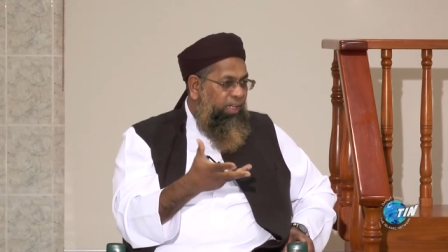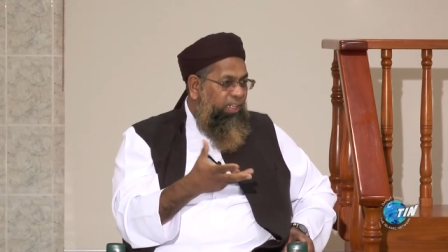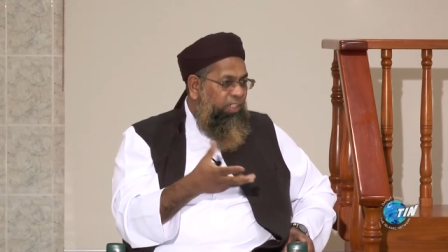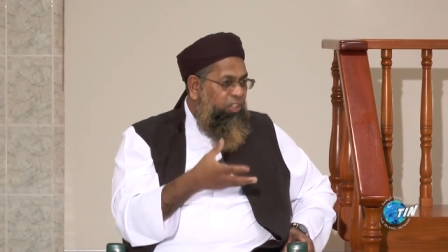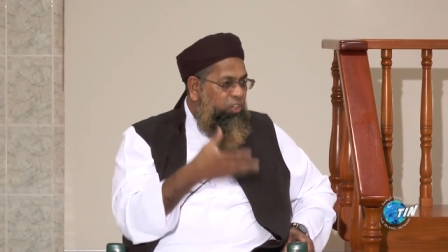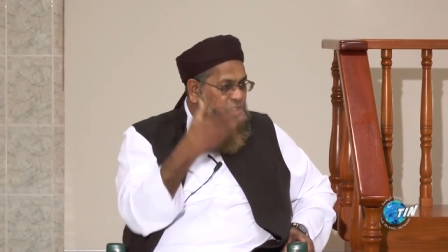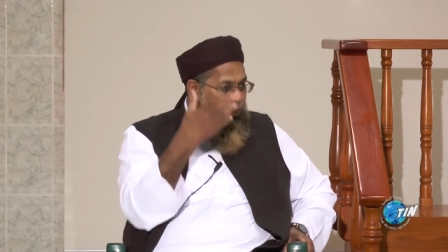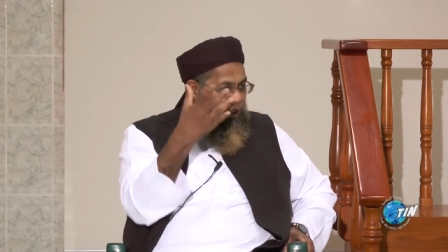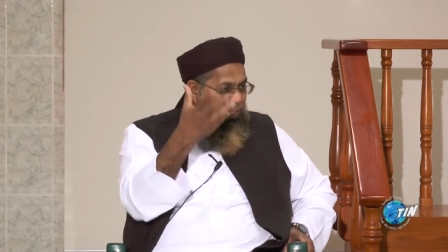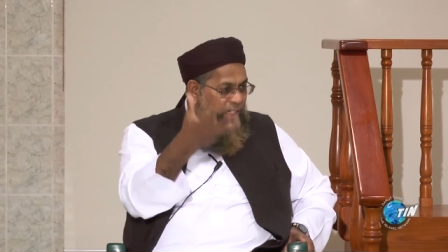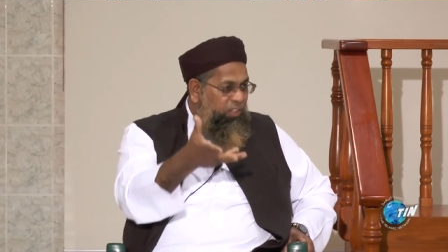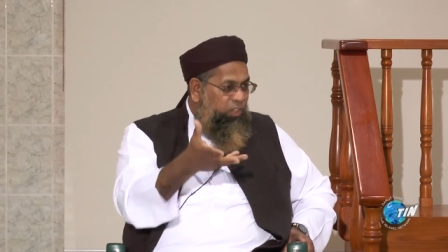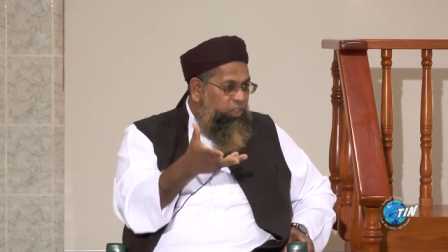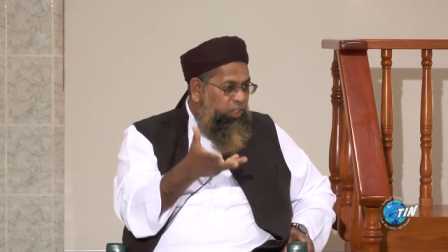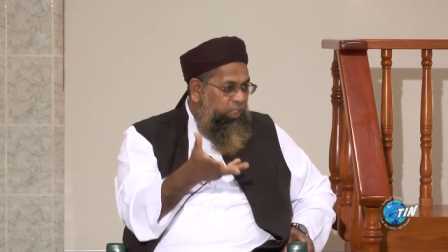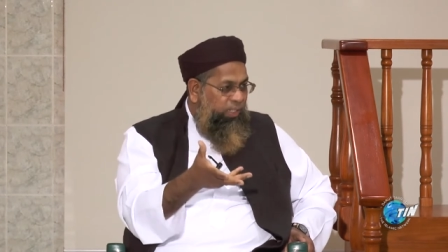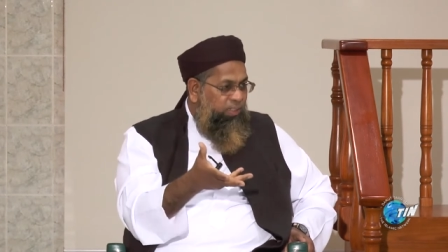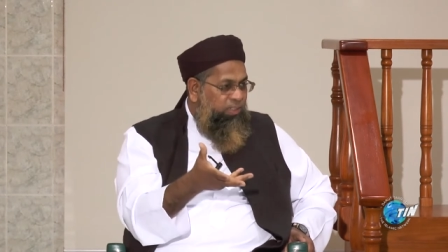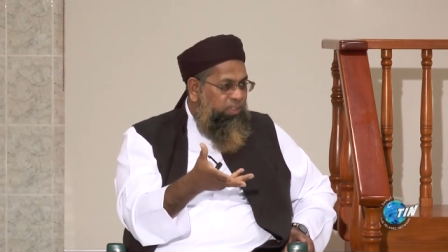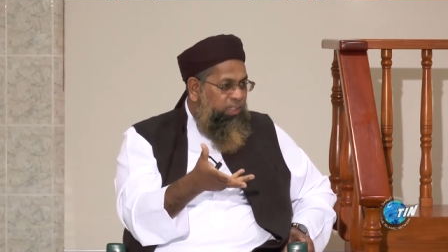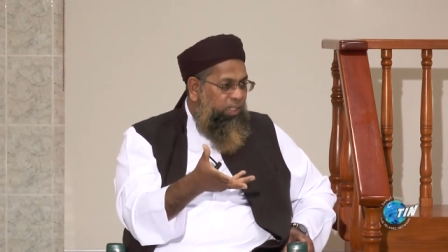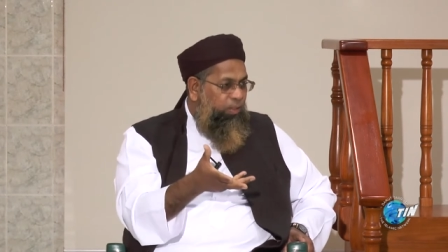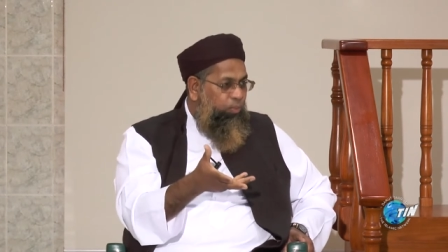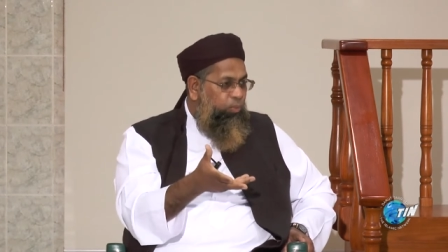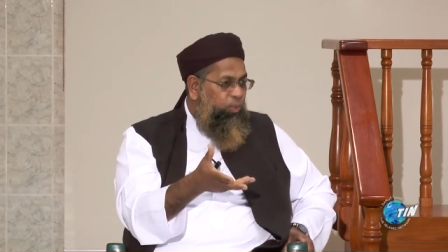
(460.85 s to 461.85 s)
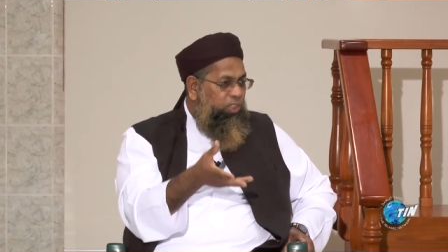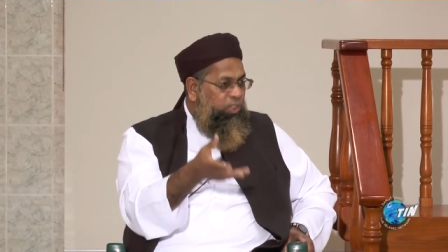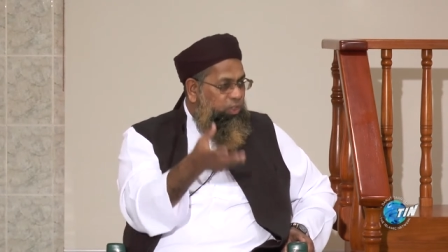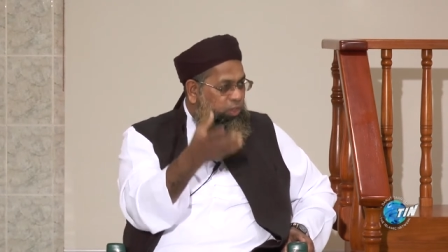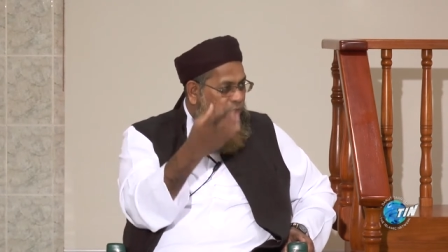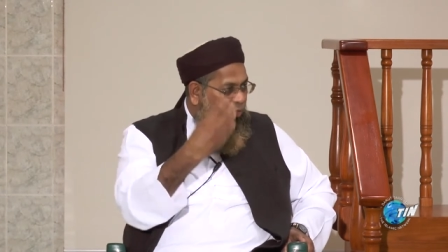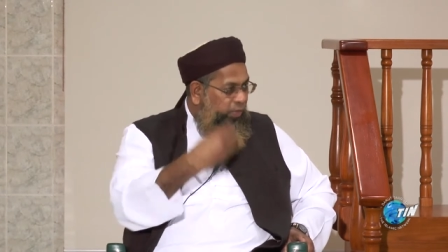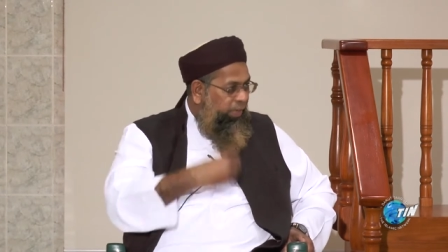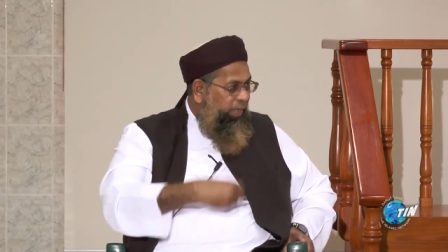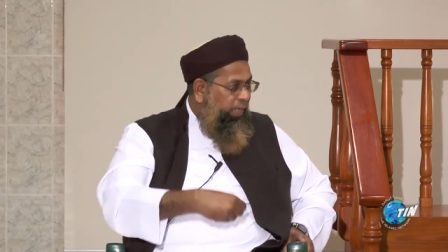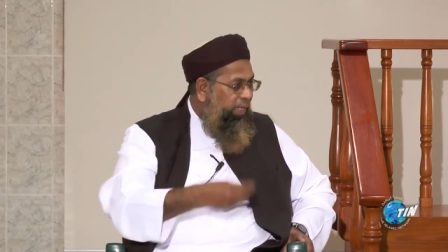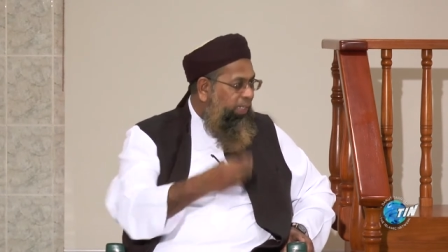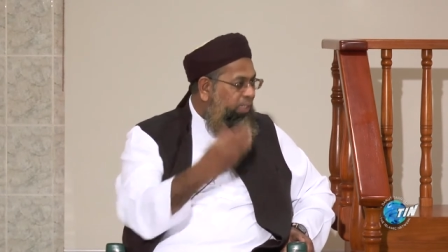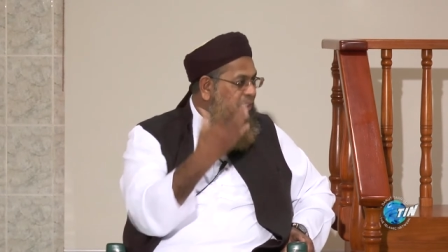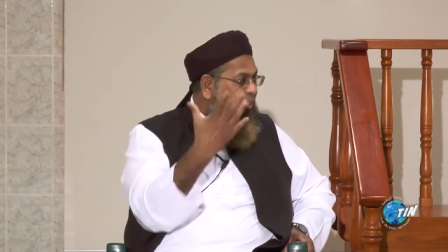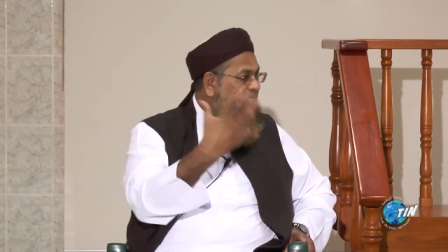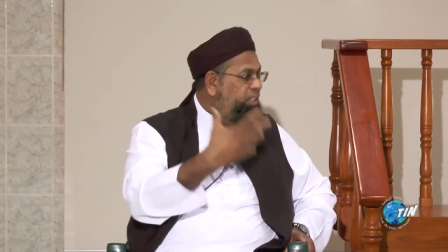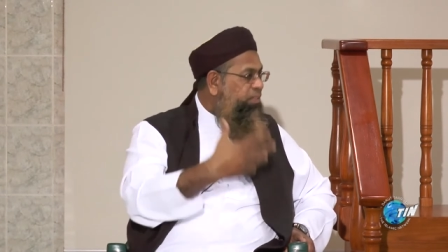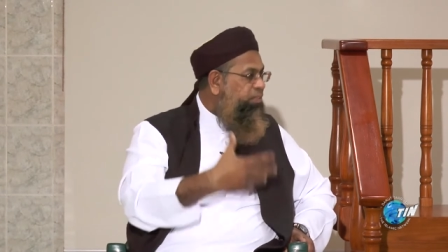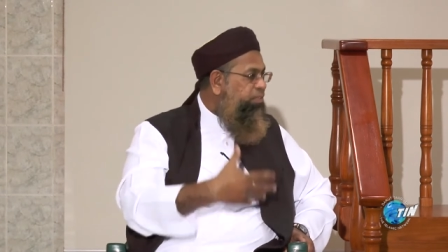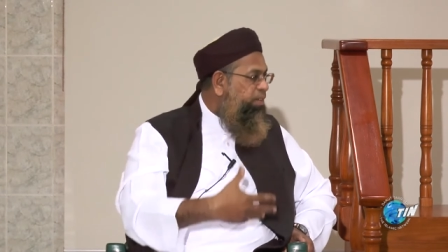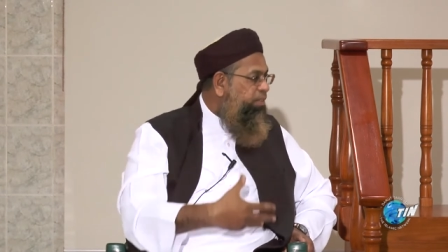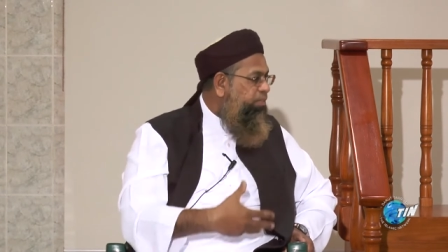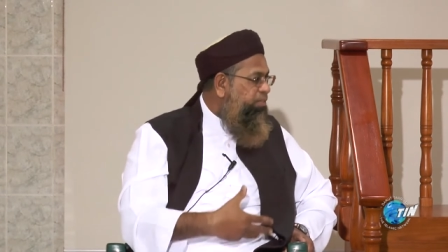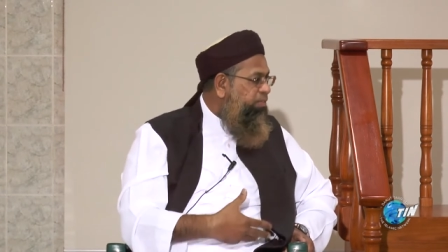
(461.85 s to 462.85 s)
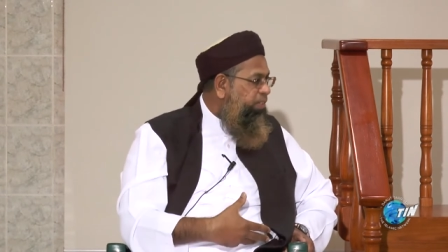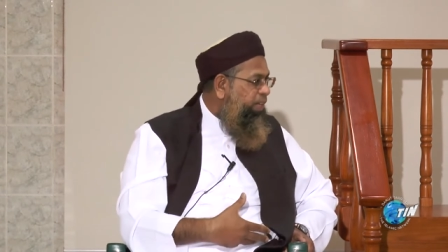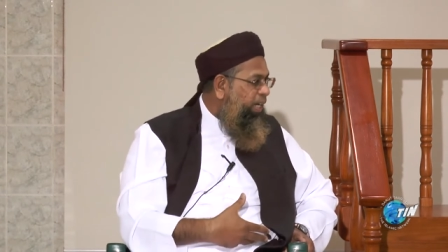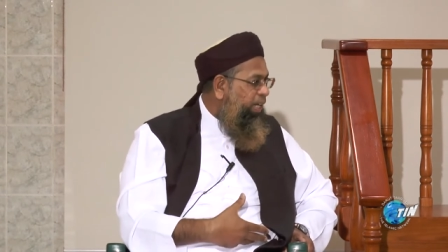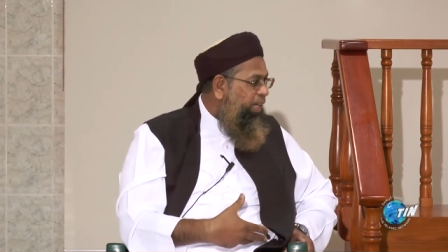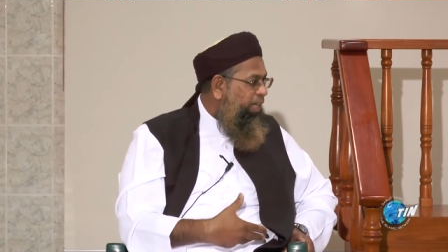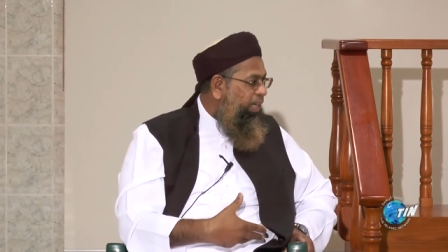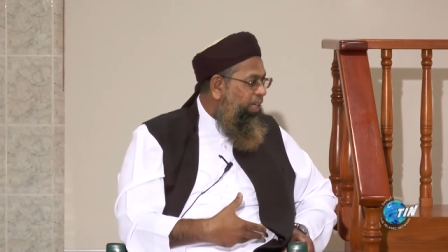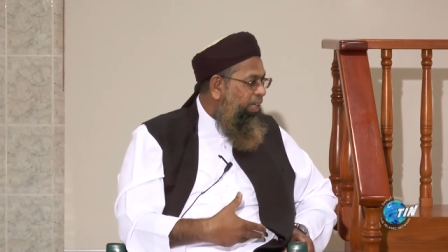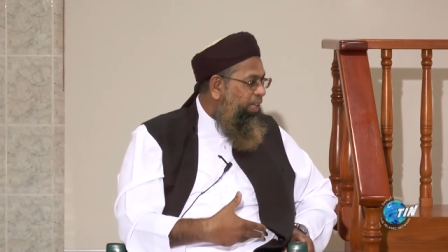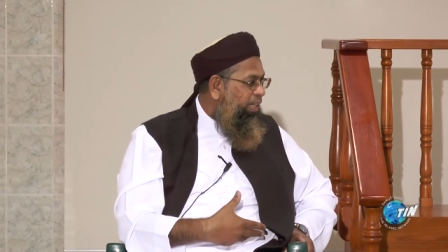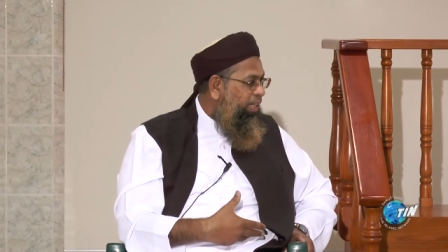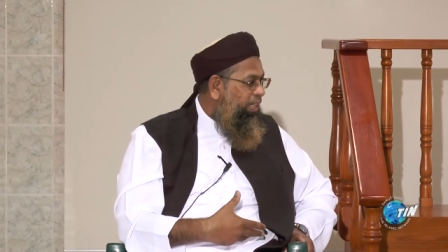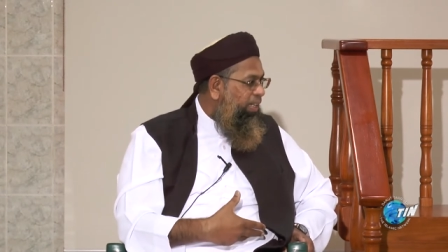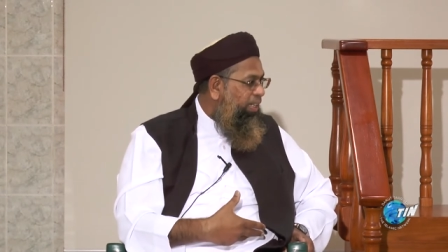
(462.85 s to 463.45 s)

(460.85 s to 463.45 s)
Shaitan was created from fire.